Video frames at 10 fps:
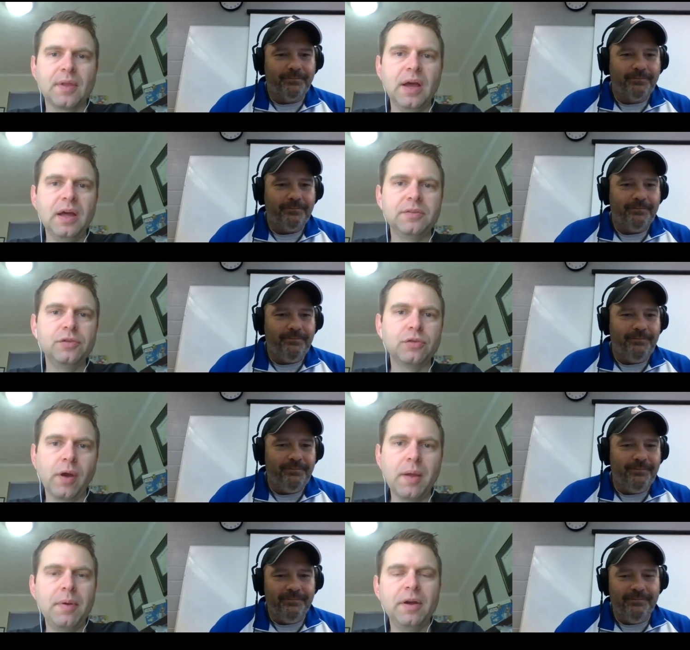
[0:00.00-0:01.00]
Speaker 1: uh, two
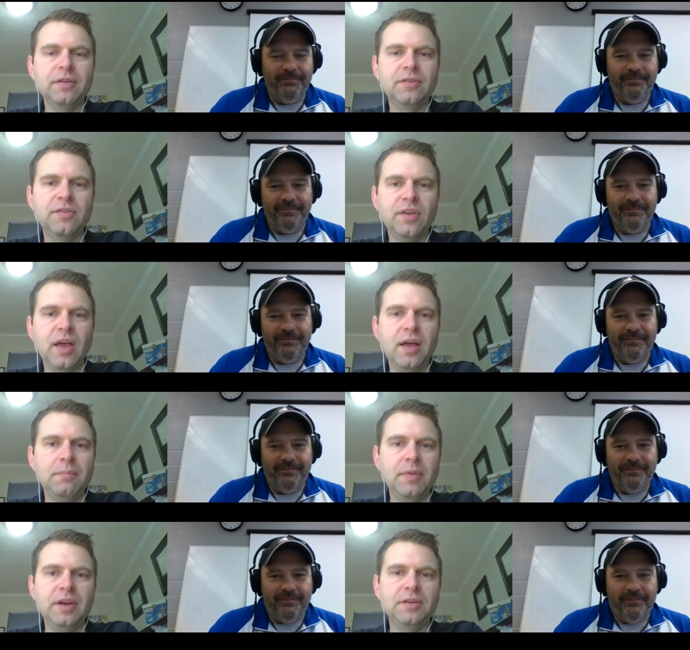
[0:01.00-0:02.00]
grandparents
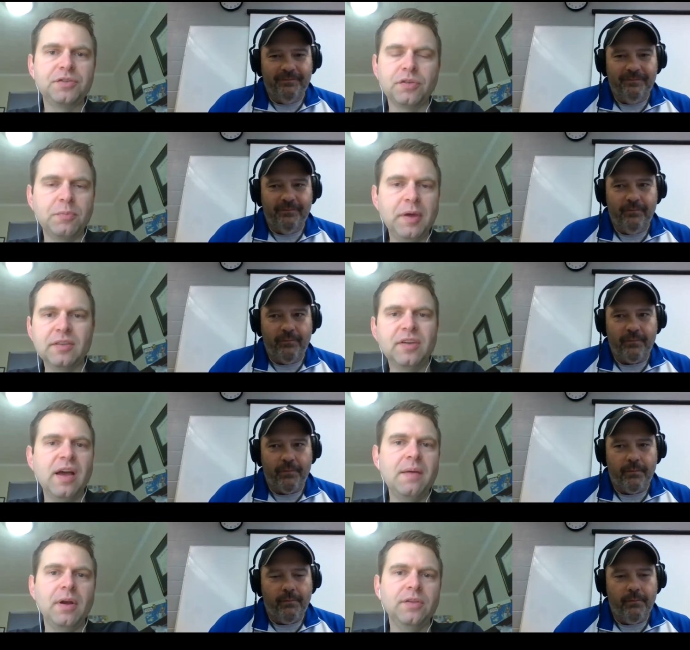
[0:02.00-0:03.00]
um, in a short span of
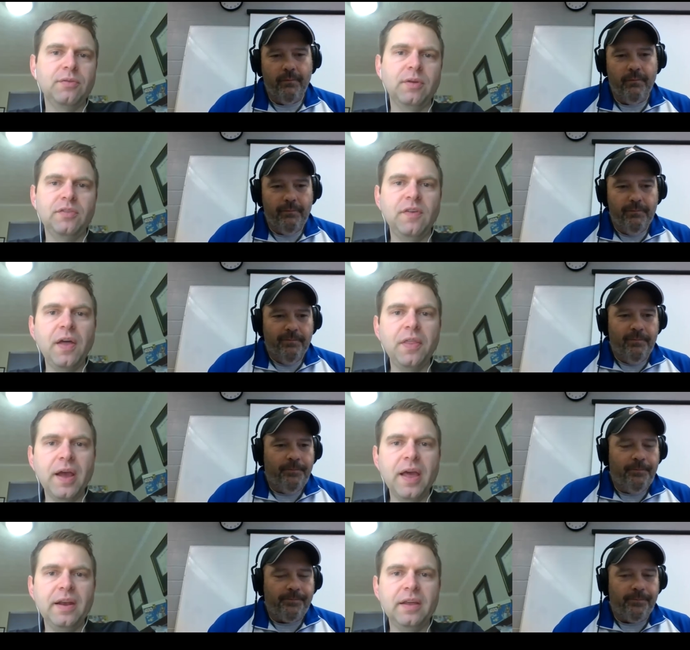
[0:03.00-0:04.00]
time, and also his father
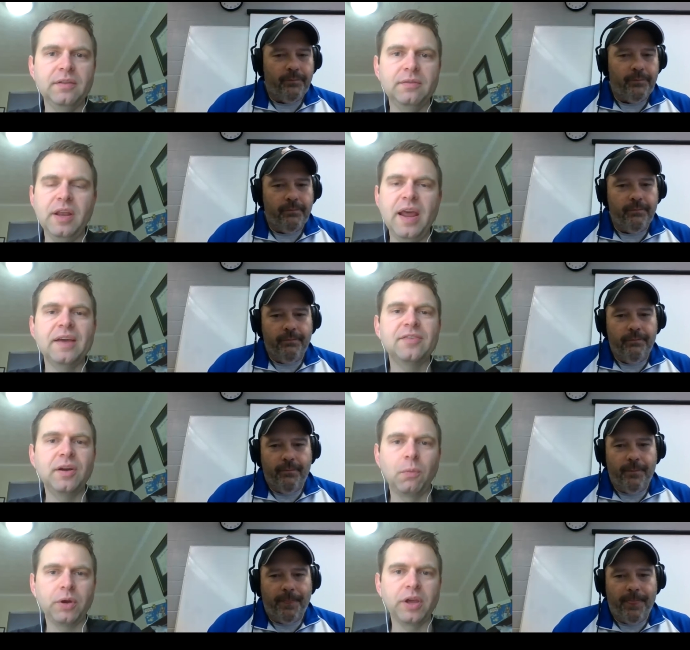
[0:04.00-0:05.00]
had a, an
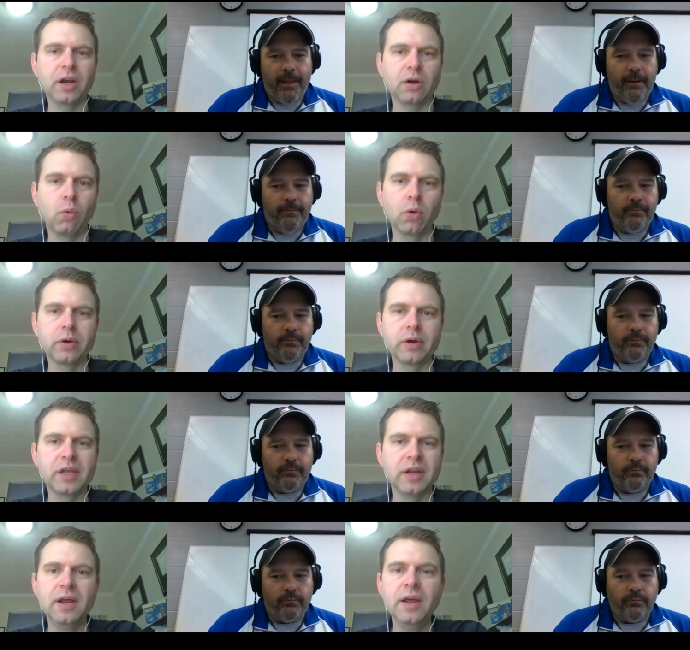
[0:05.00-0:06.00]
accident working at a quarry,
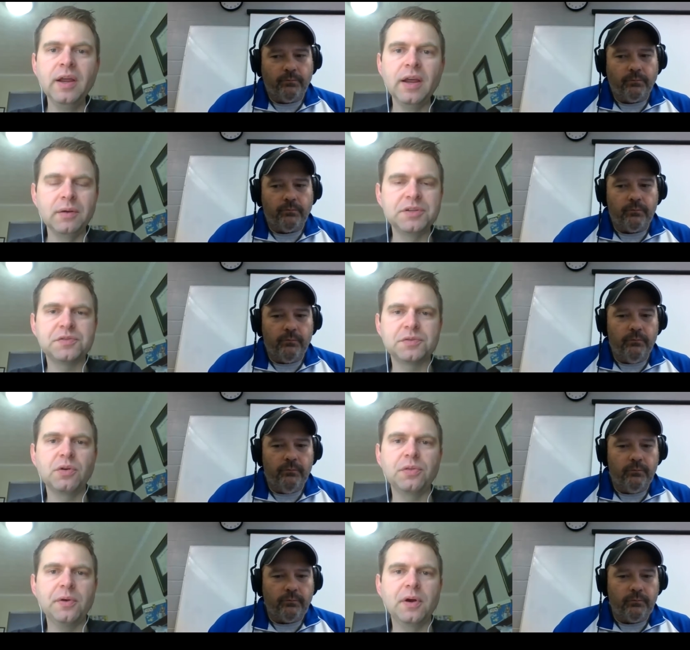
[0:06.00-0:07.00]
and I was just was
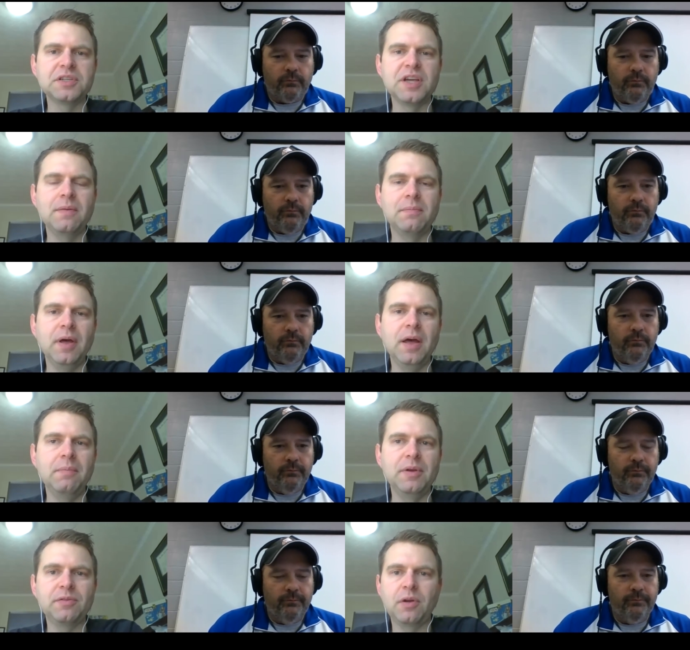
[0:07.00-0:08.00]
going through a hard time.
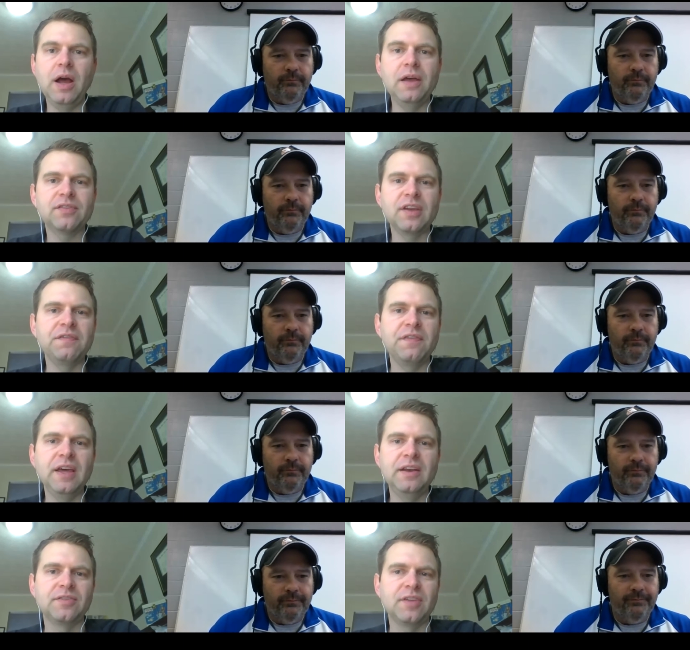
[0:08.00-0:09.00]
but he's an Ohio State
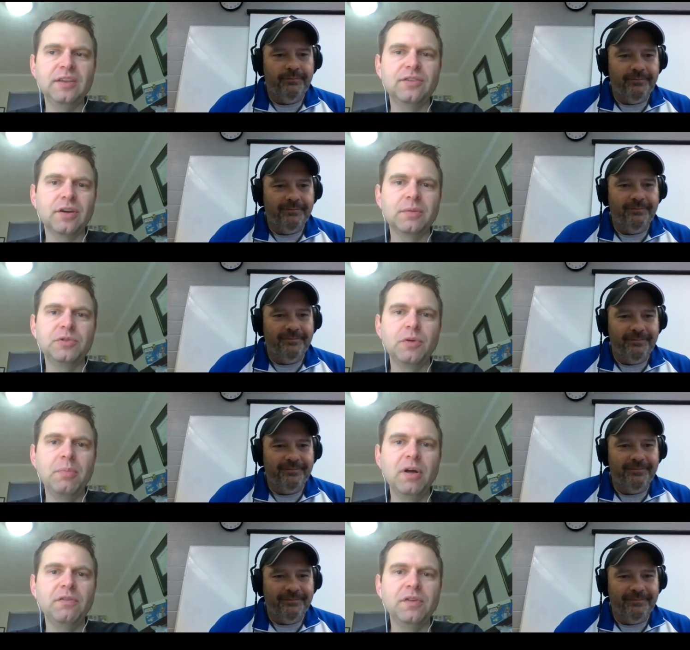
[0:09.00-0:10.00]
fan. His aunt took him to a
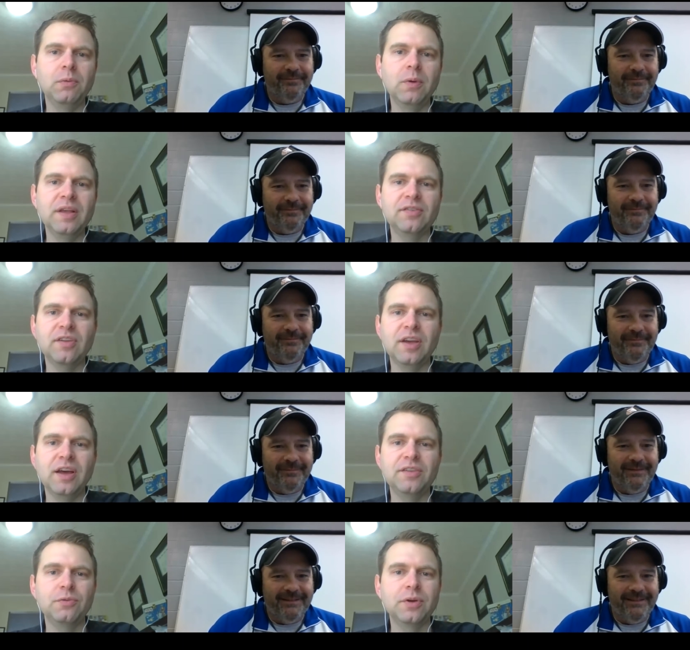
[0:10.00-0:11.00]
Belleville West uh,
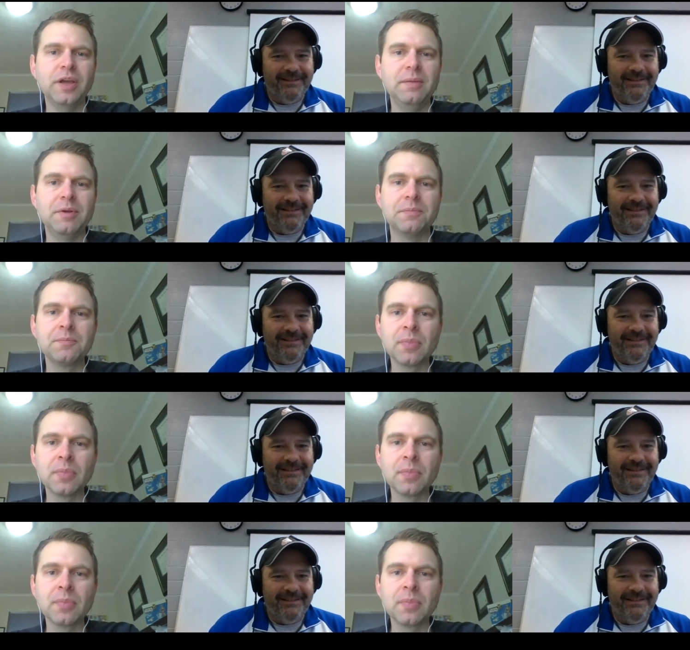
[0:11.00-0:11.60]
high school game, and